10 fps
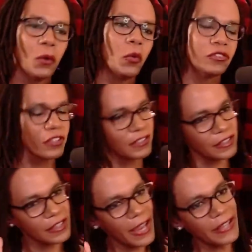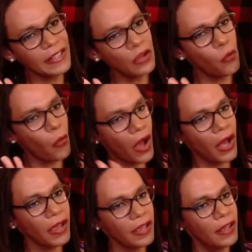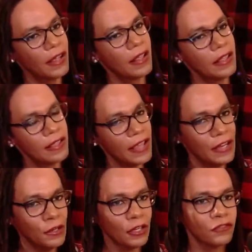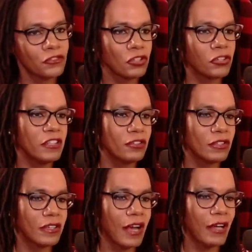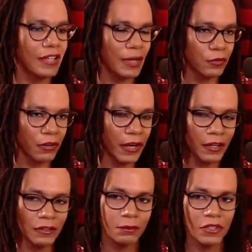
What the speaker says: which is likely why they nerfed her into the goddamn ground,